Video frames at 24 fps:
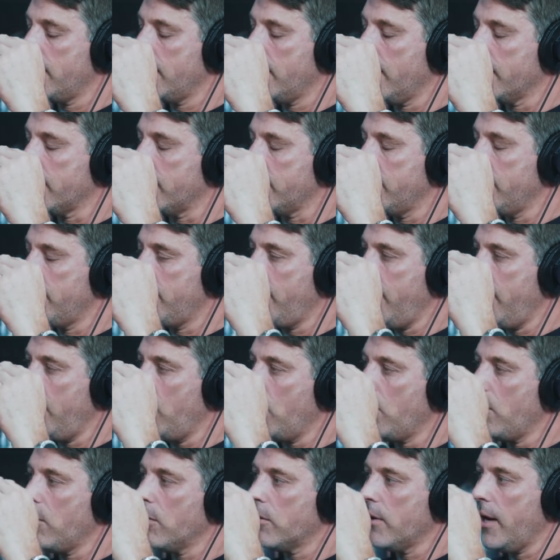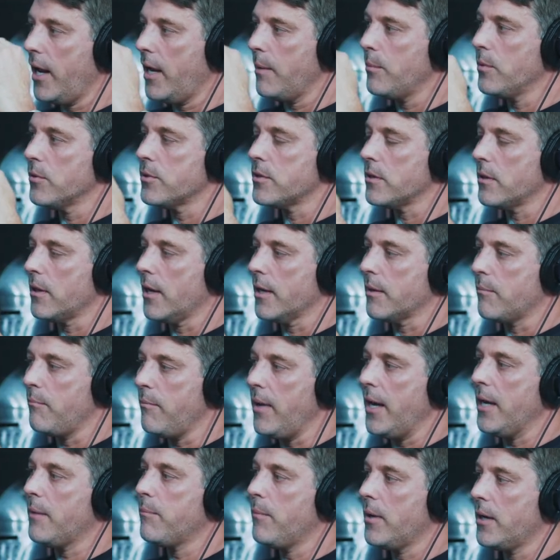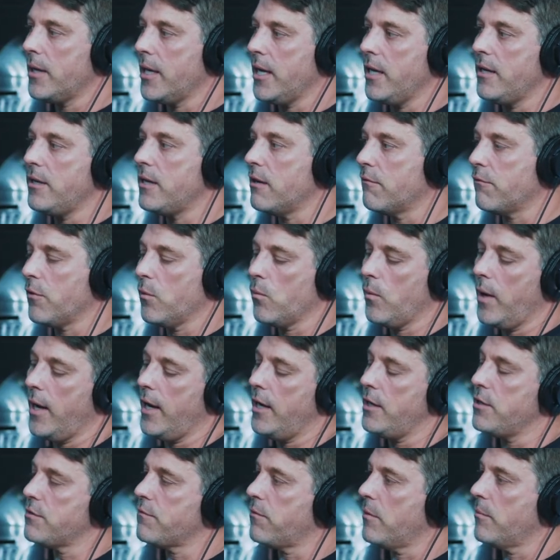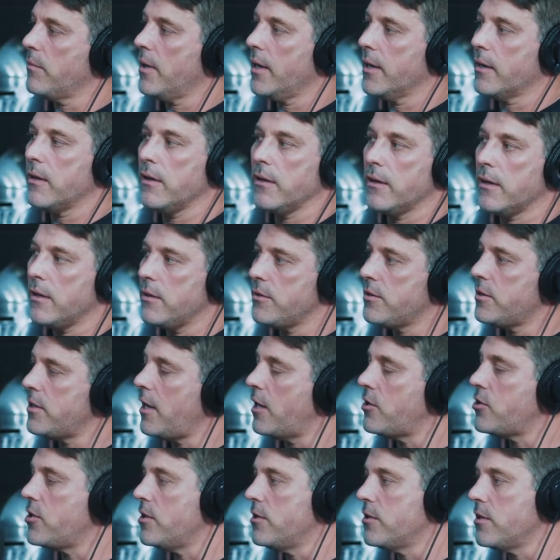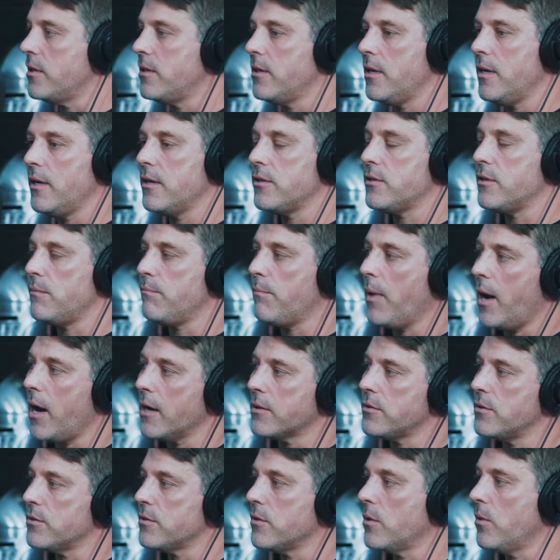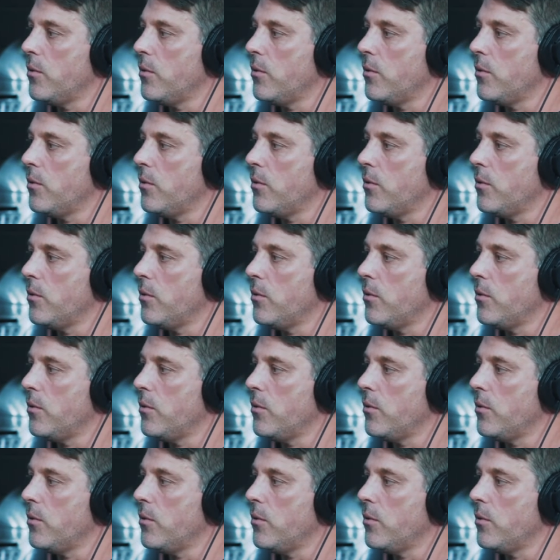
like they all are able to like make money in different ways from like concessions and this and boxes and